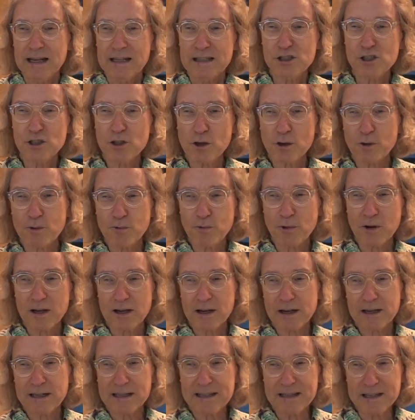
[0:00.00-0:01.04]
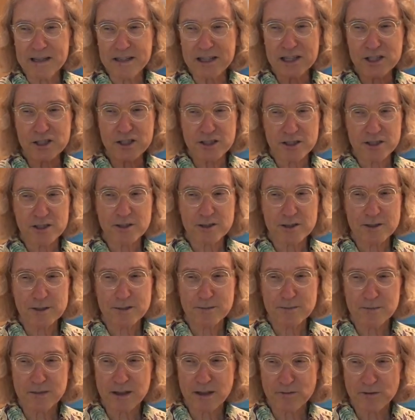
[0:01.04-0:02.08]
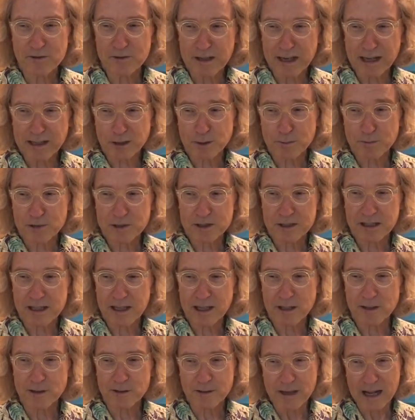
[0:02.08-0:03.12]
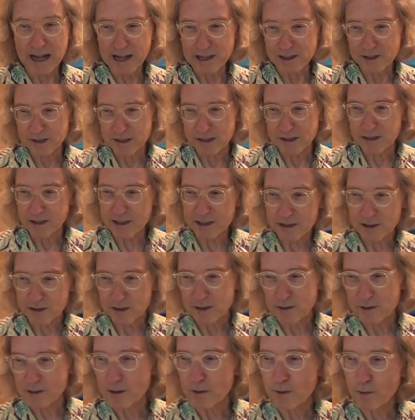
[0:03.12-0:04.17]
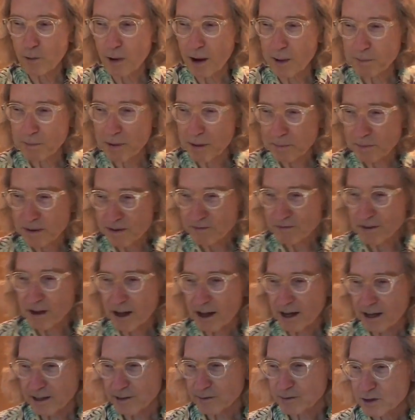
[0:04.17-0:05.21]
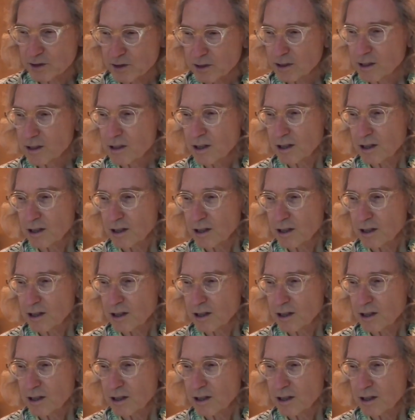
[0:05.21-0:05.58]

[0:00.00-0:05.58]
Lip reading: So this system that Fernando put together has these Watt Puppy 5s